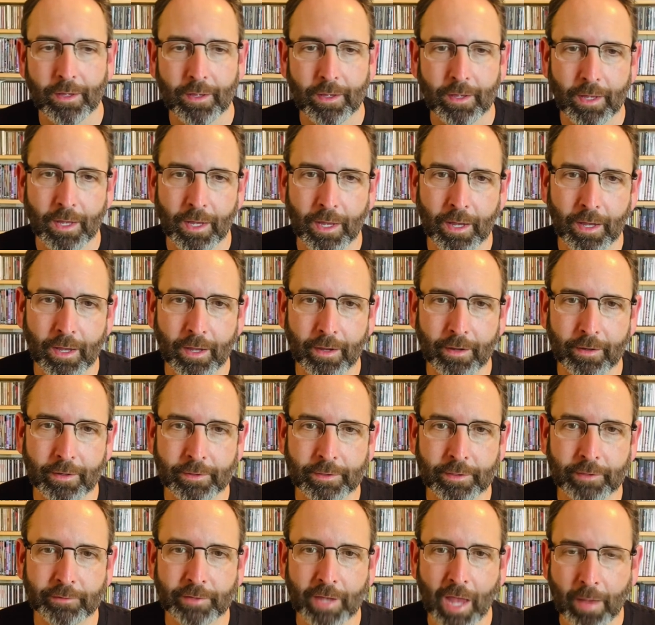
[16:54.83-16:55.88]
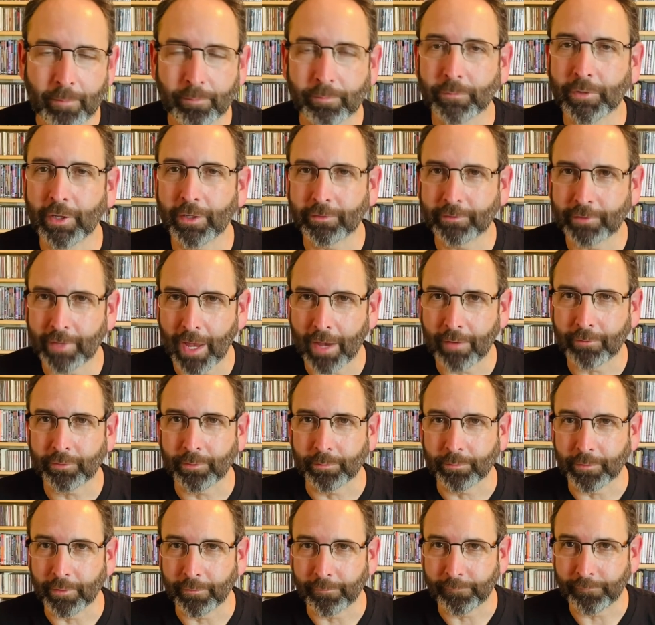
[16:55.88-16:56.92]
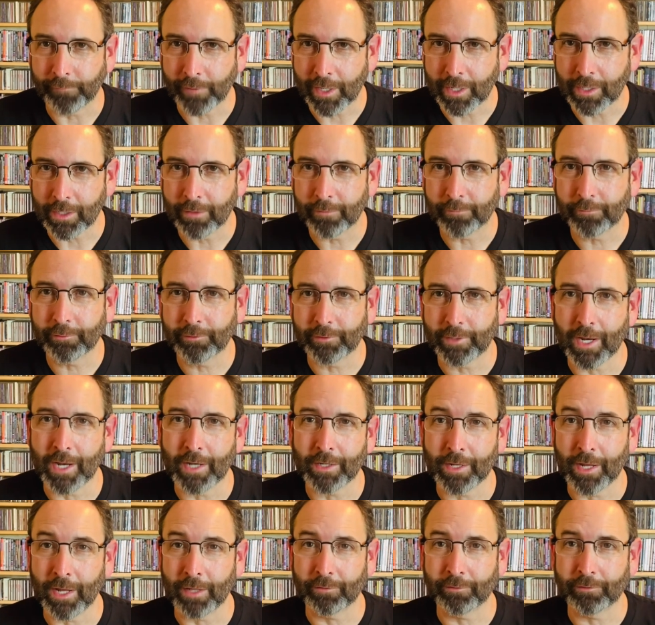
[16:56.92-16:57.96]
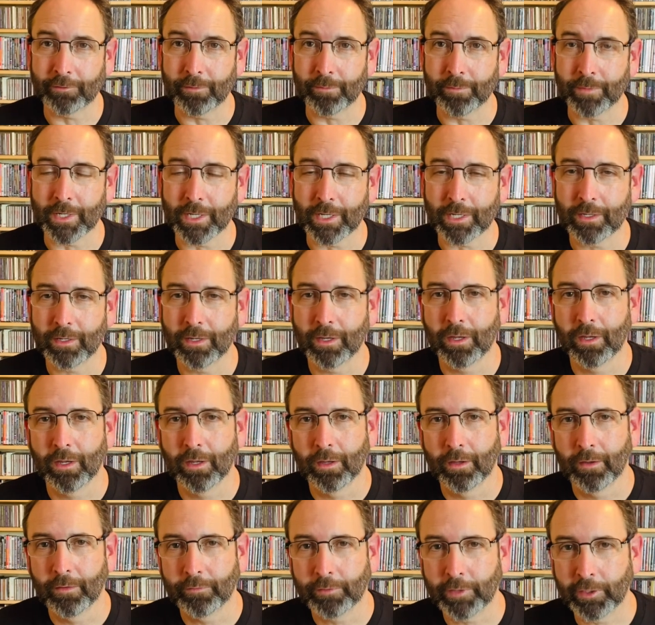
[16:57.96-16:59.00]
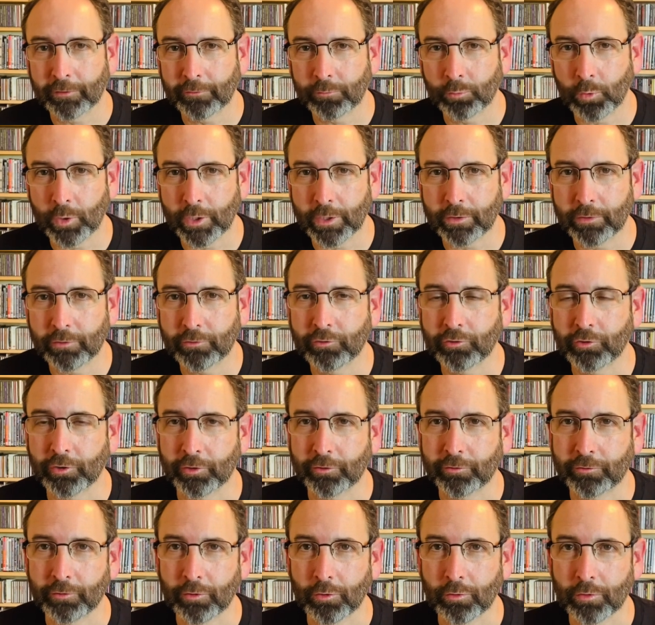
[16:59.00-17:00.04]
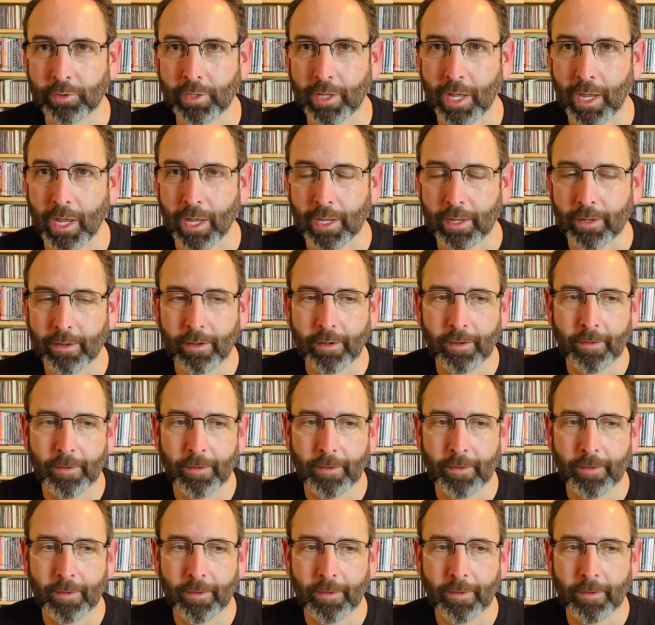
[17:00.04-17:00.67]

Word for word: Uh, and this album does have some definitive standouts to me. This one's just okay.